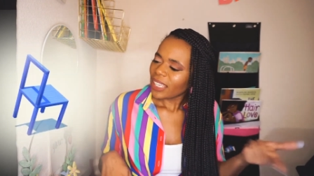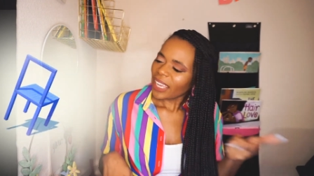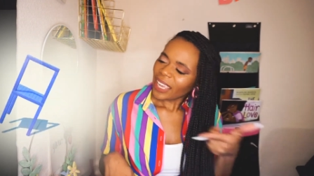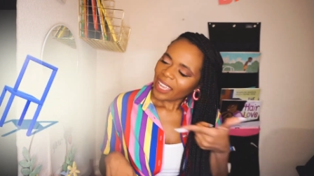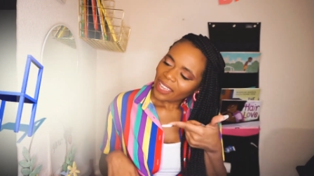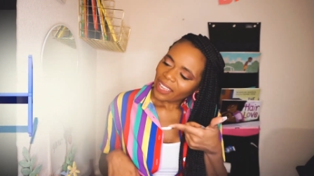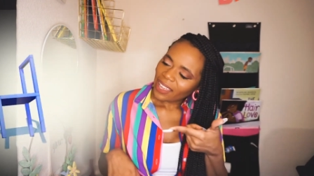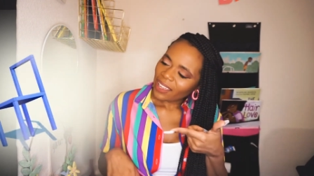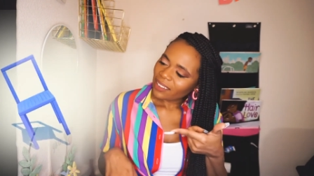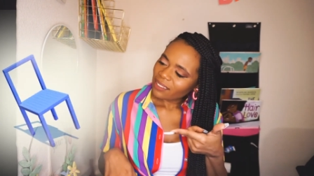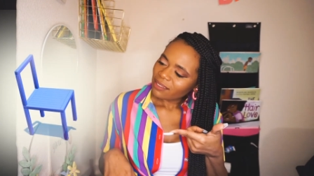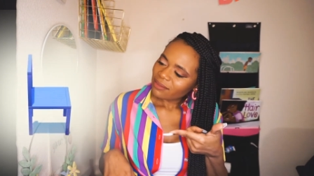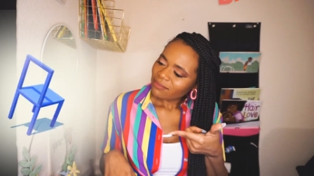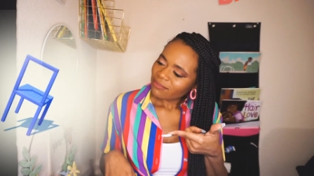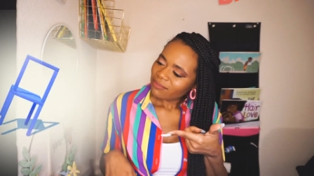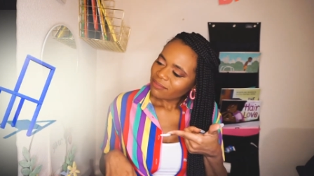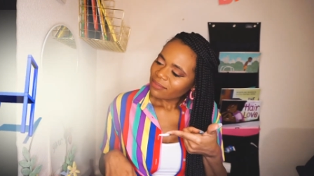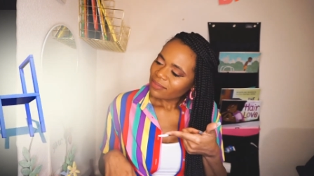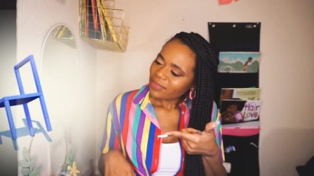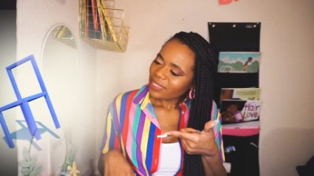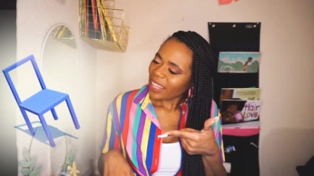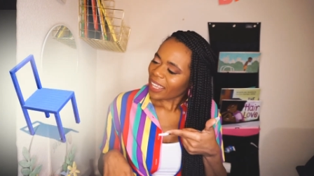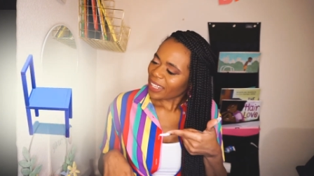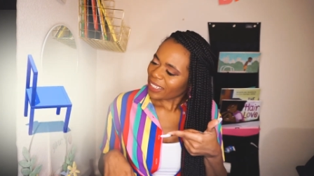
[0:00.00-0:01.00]
Yeah,
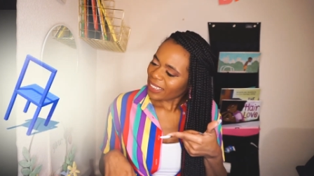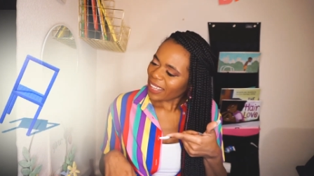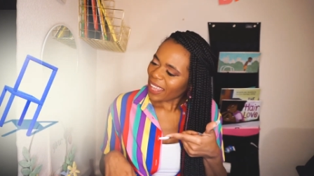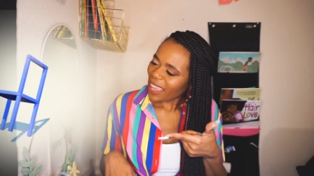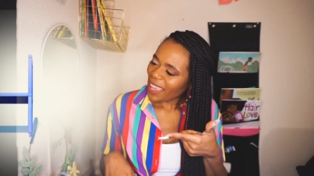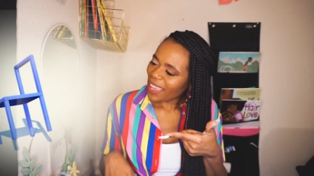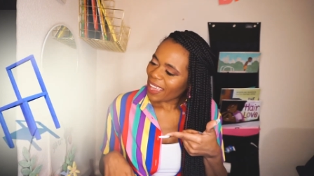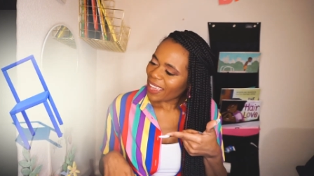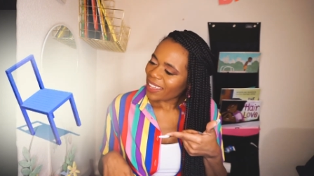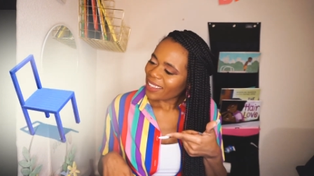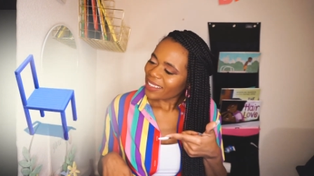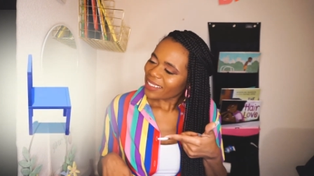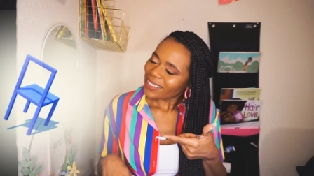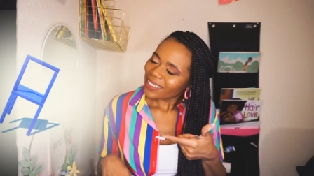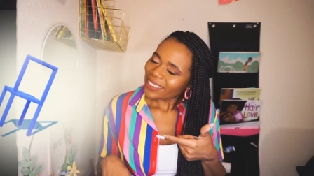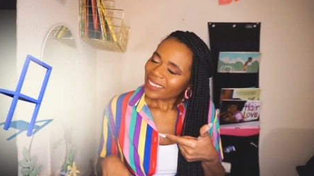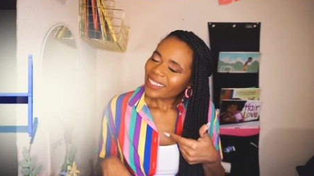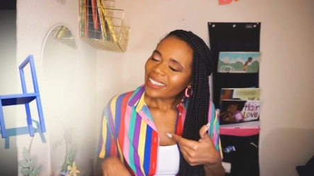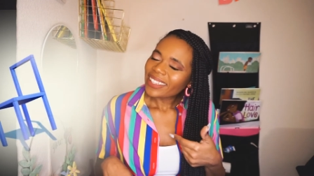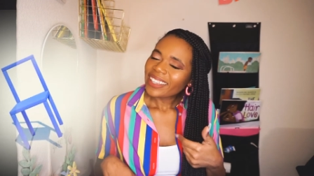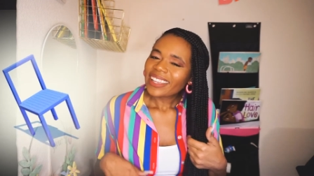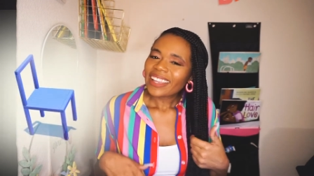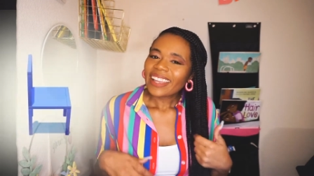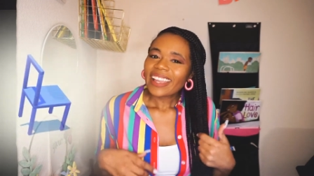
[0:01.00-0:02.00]
like that.
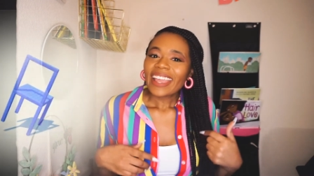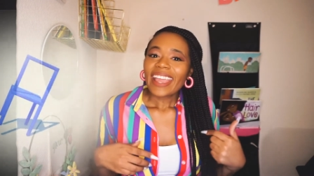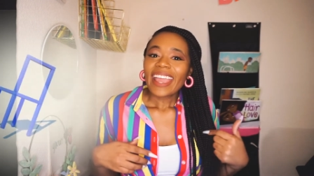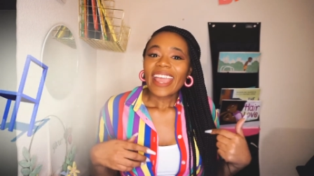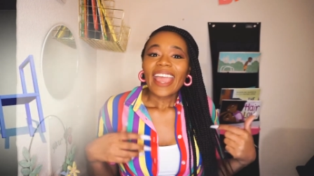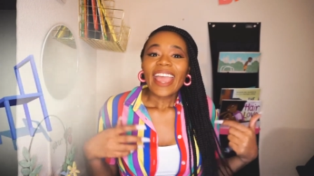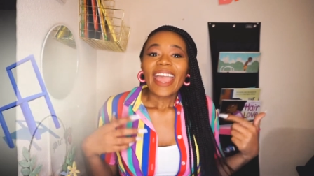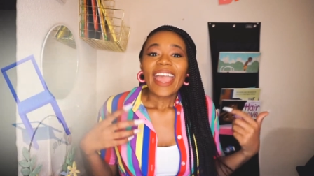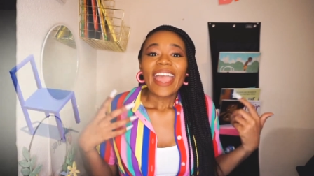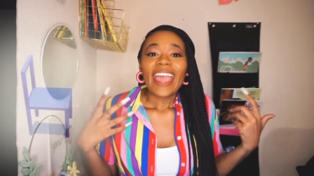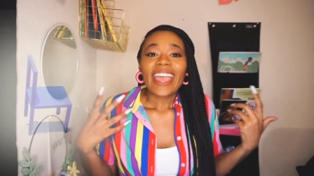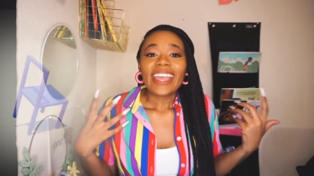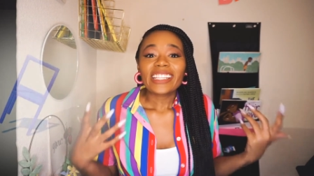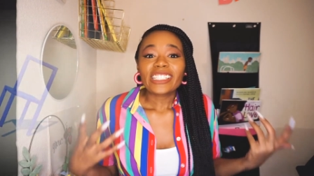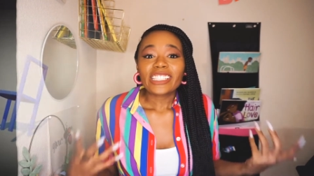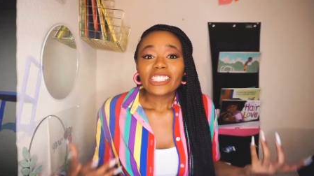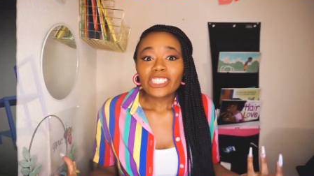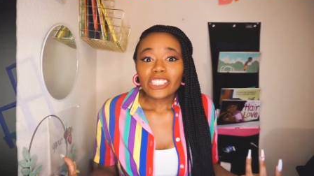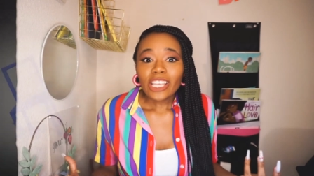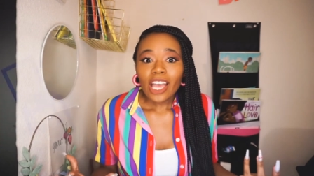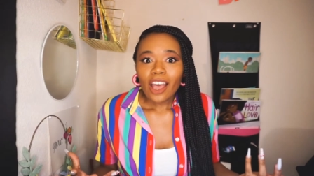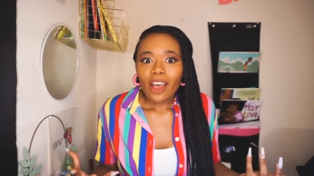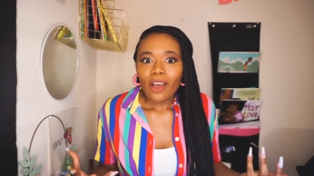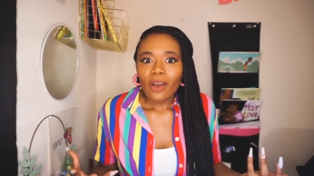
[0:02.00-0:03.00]
And
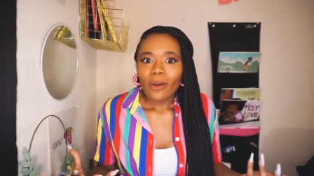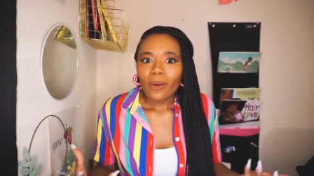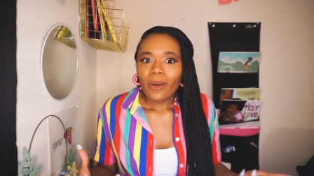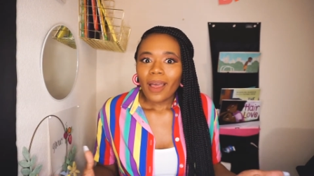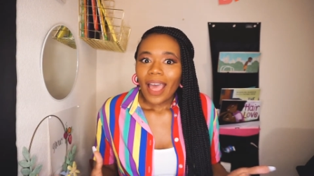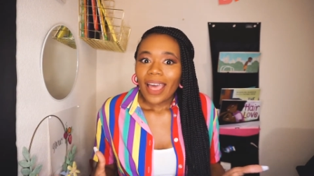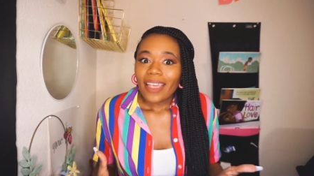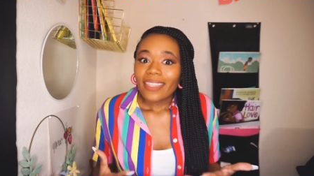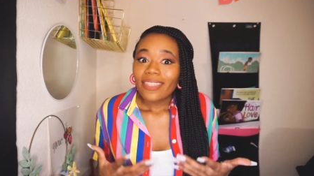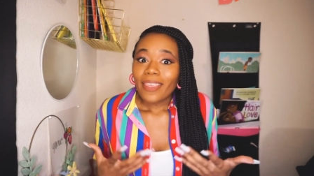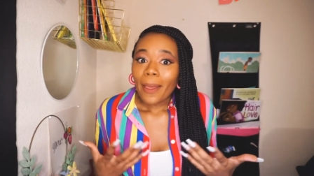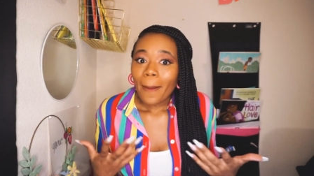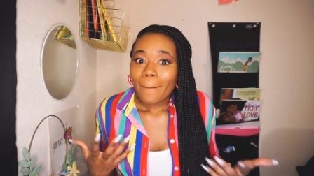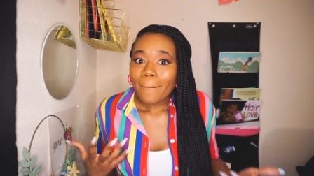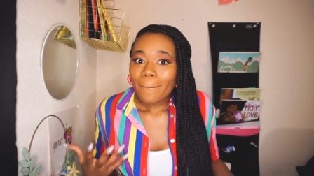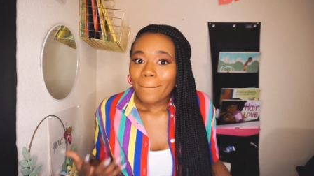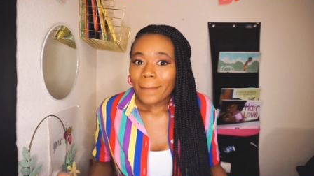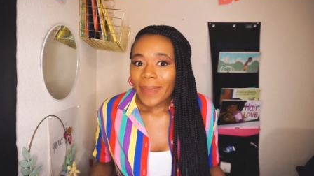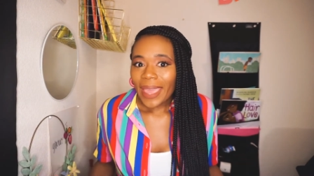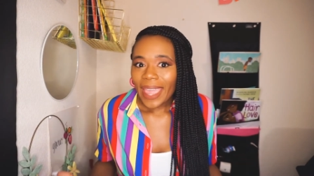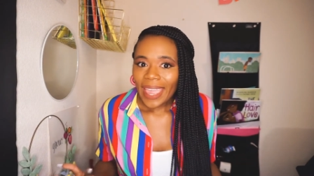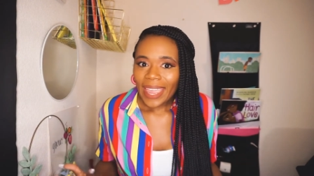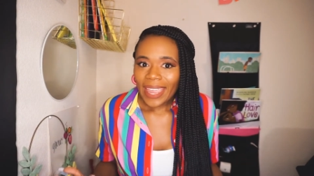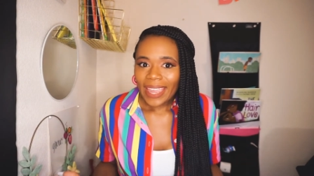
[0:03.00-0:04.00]
so the
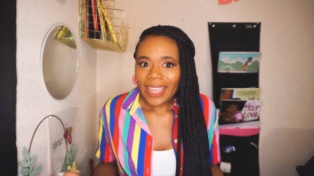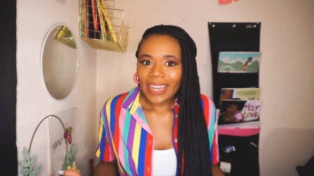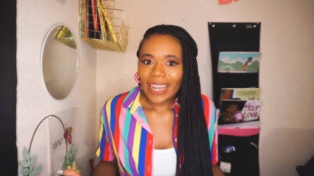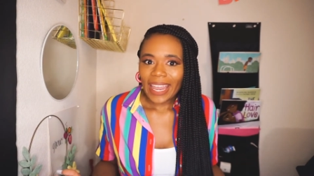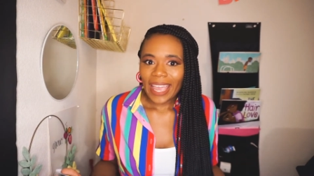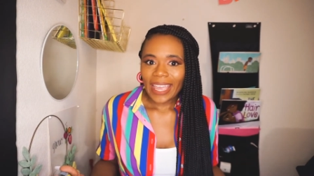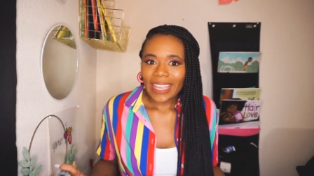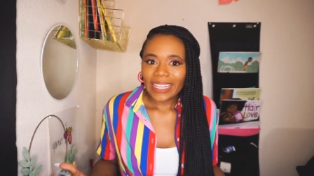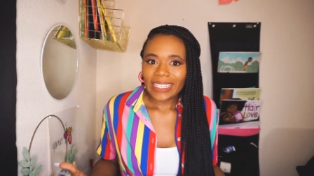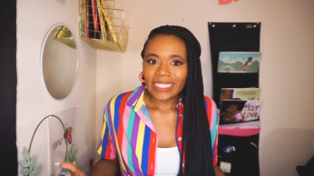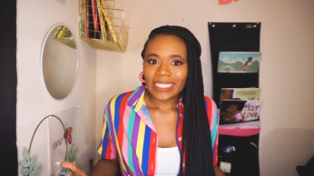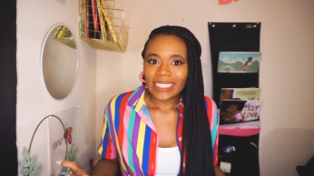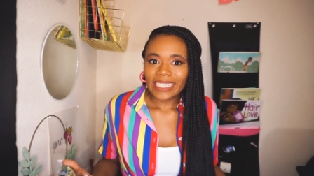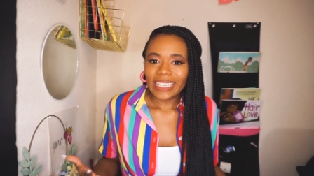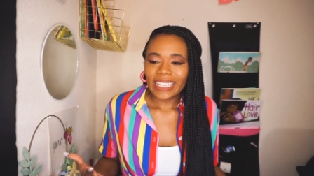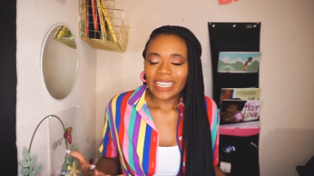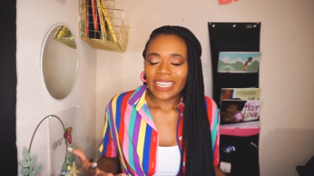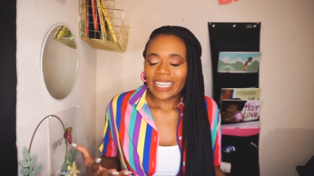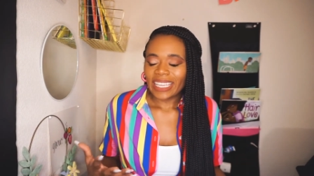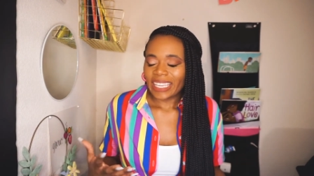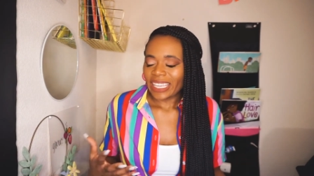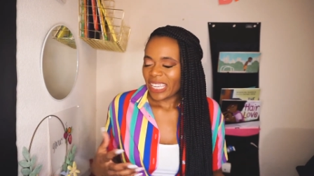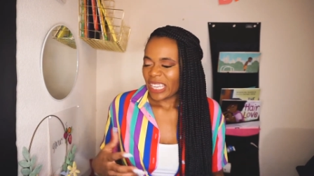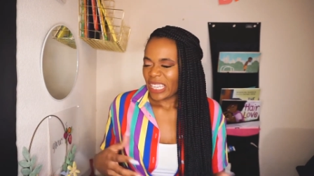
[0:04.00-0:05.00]
main
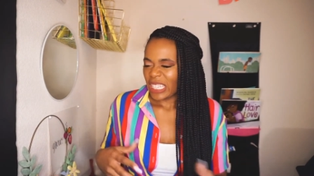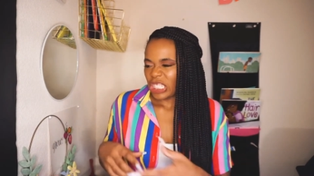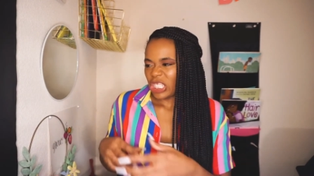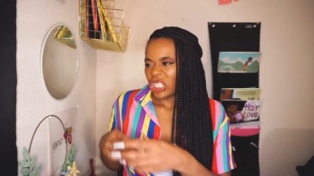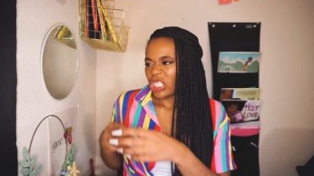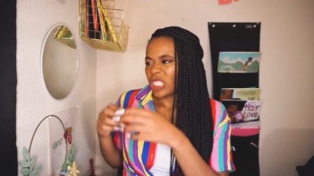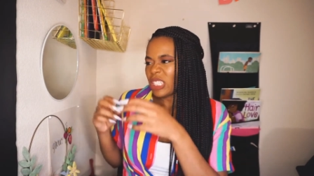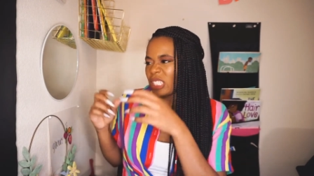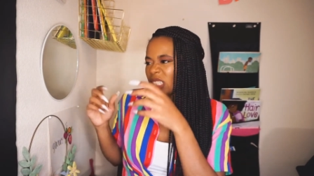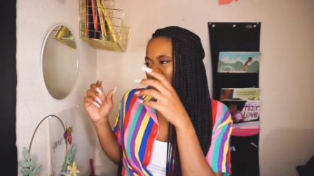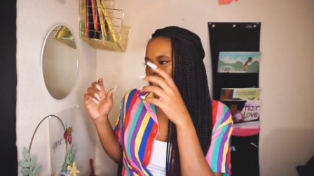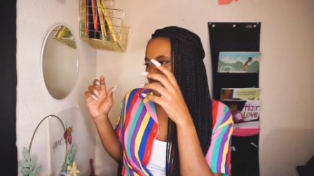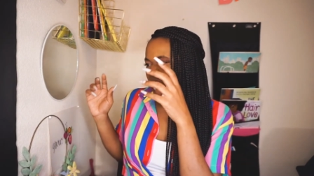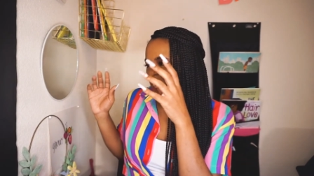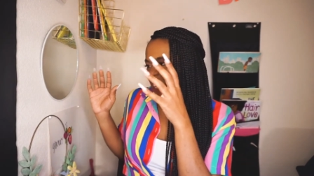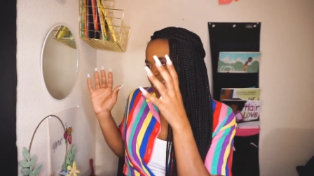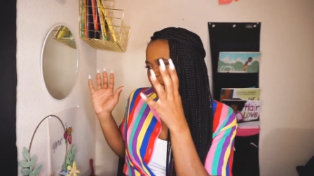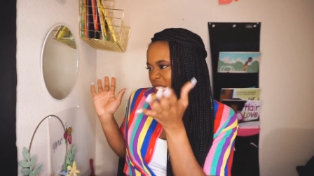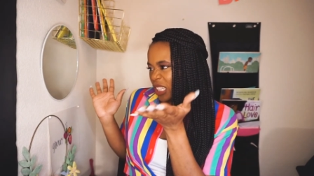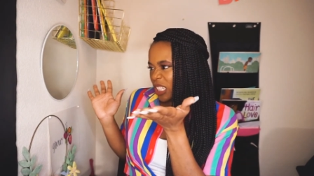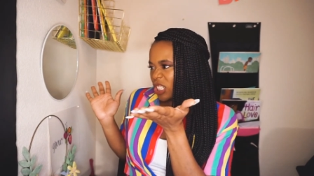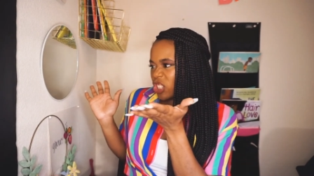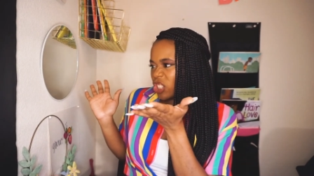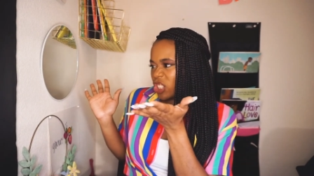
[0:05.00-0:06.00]
idea is just the
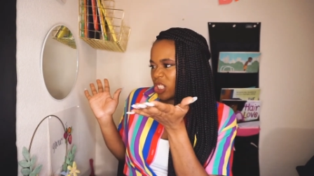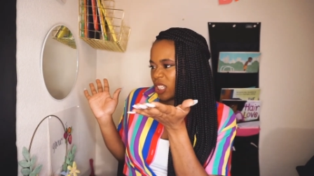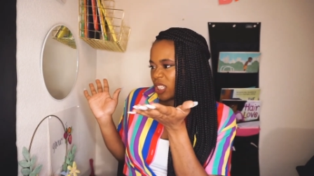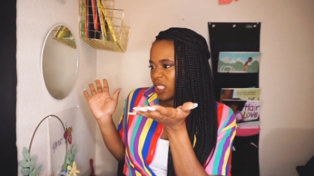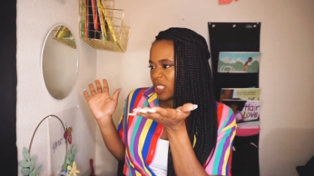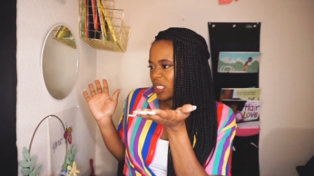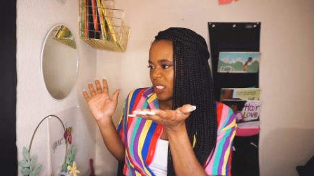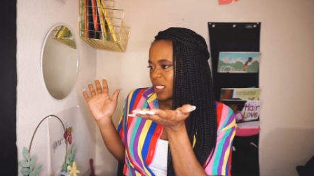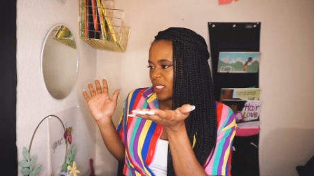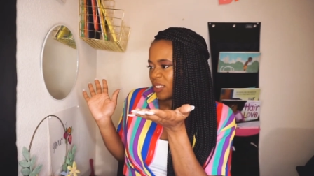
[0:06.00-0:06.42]
cushion.